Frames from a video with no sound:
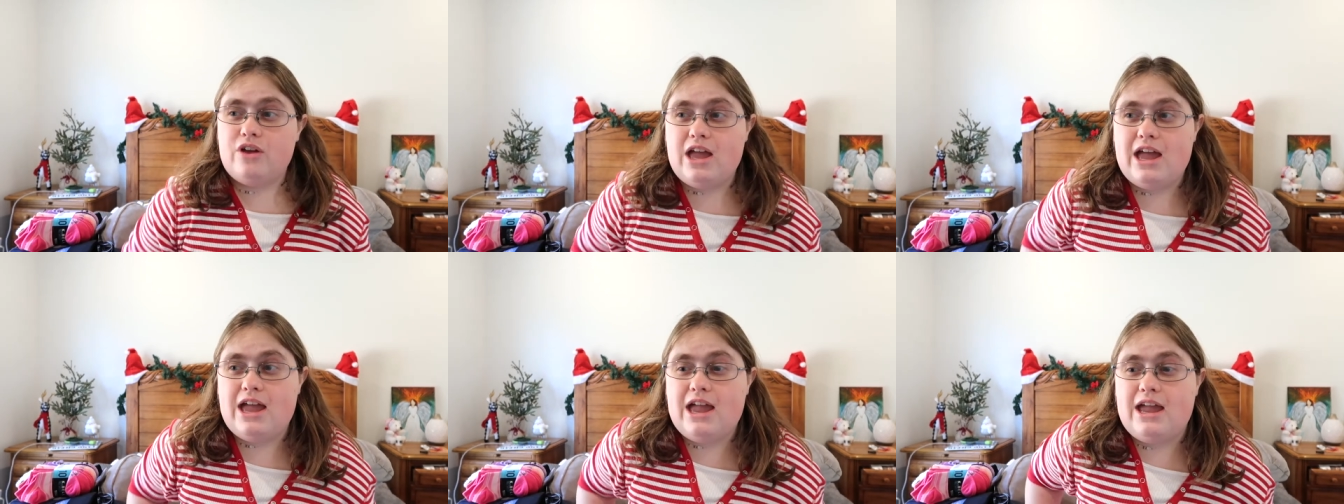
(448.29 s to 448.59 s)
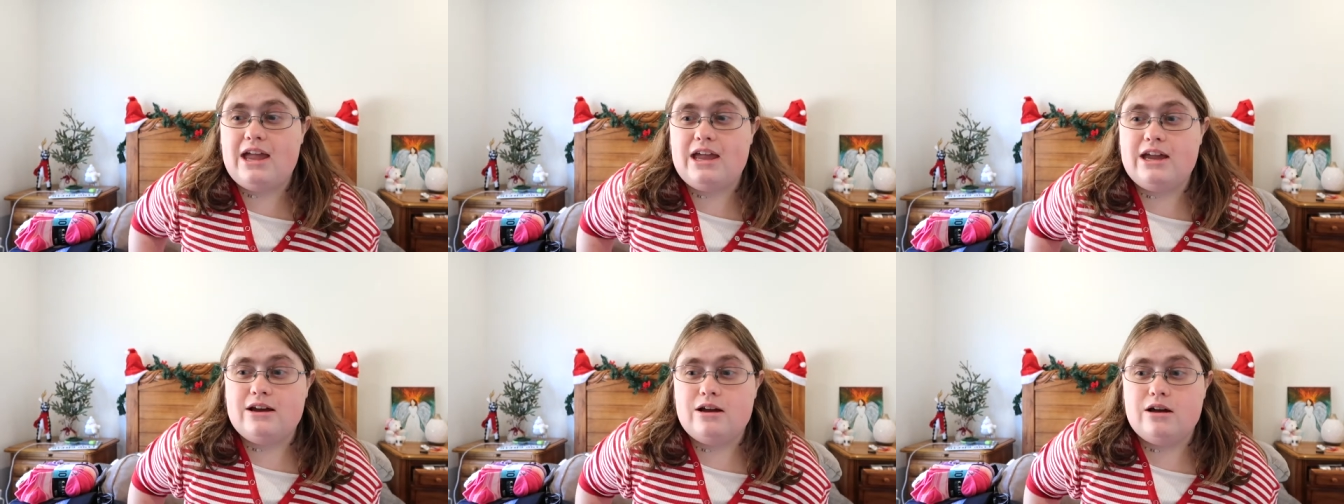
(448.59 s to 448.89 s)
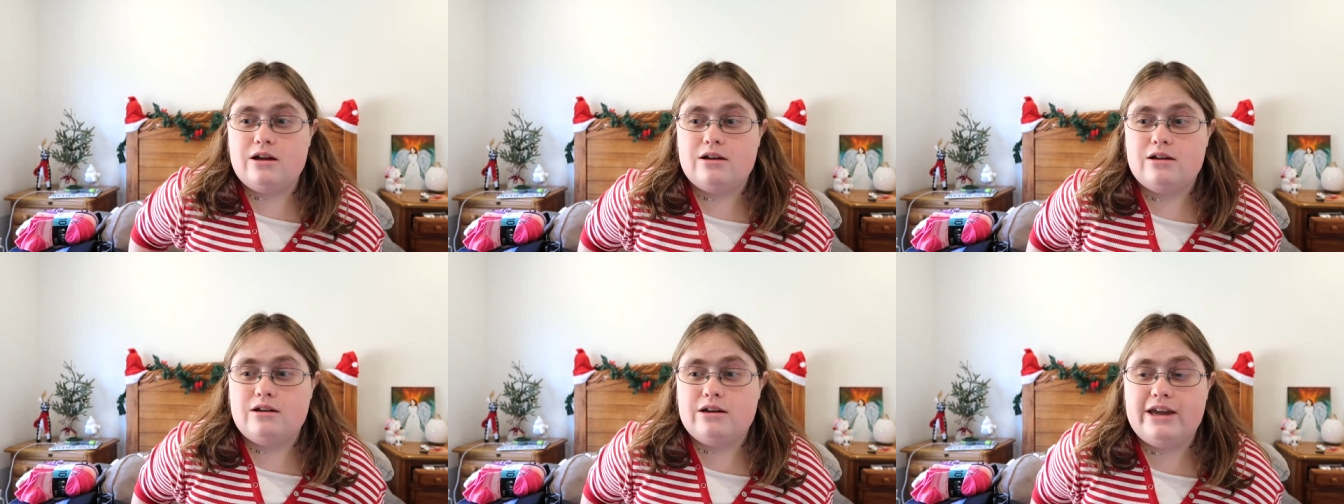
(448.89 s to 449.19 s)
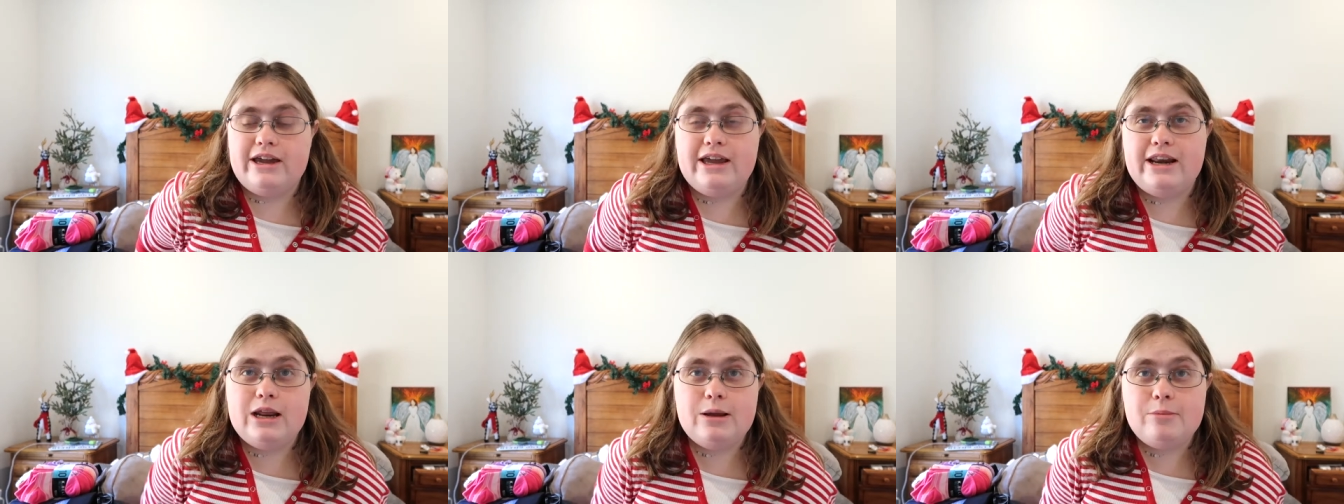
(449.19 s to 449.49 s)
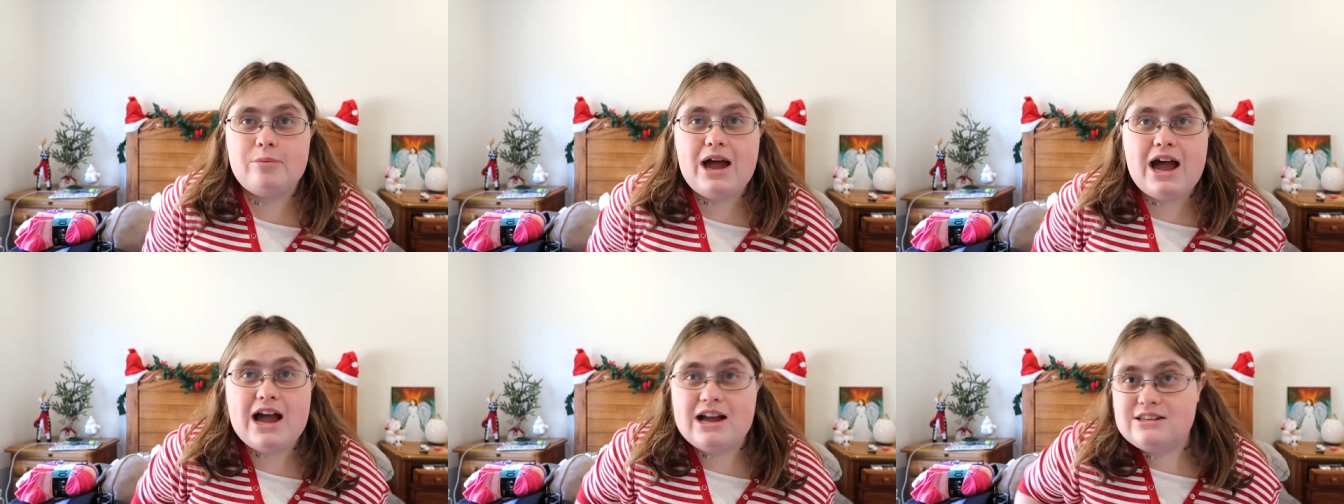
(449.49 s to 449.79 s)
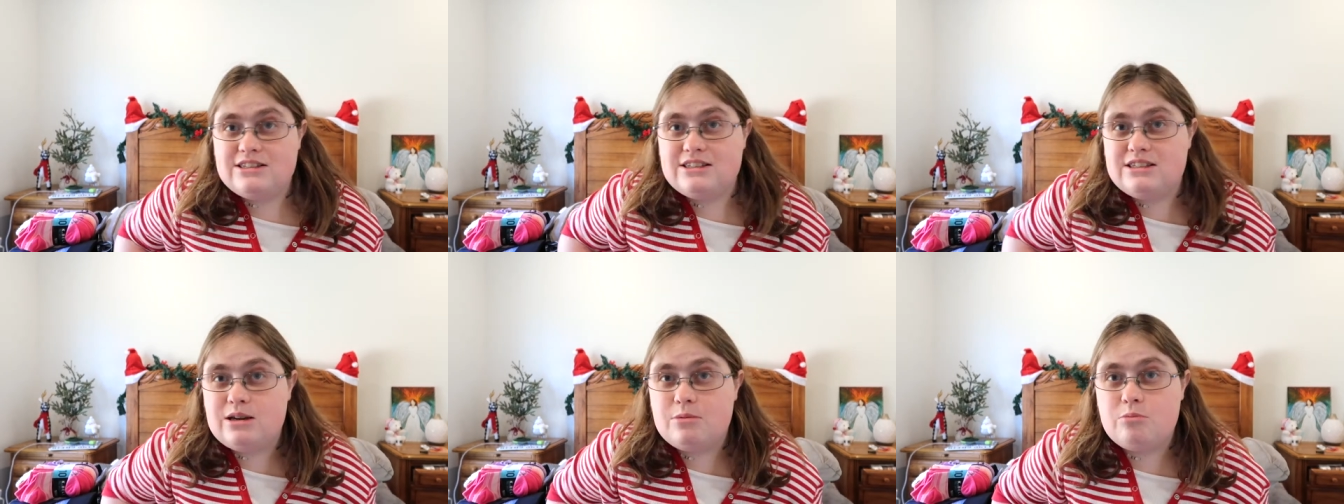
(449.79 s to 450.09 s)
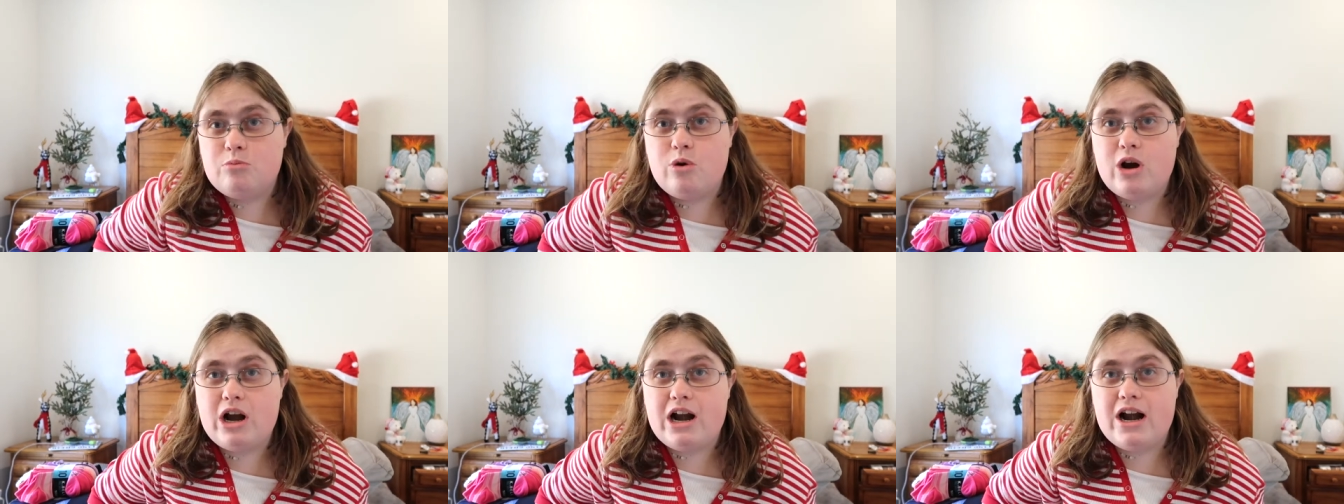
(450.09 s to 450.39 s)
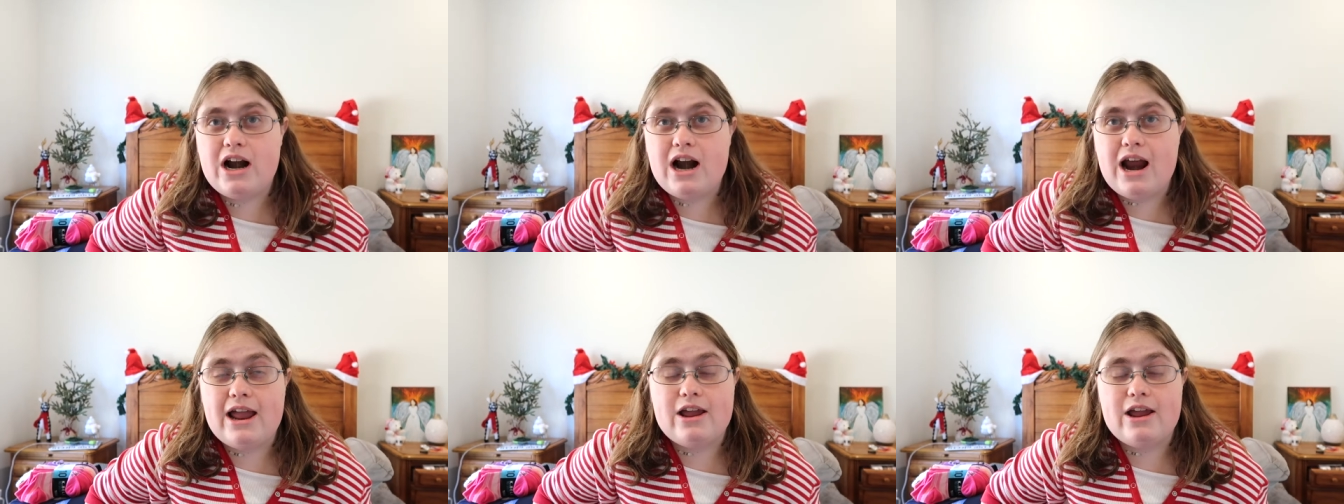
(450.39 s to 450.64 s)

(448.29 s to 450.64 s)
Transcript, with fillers: a heating pad somewhere.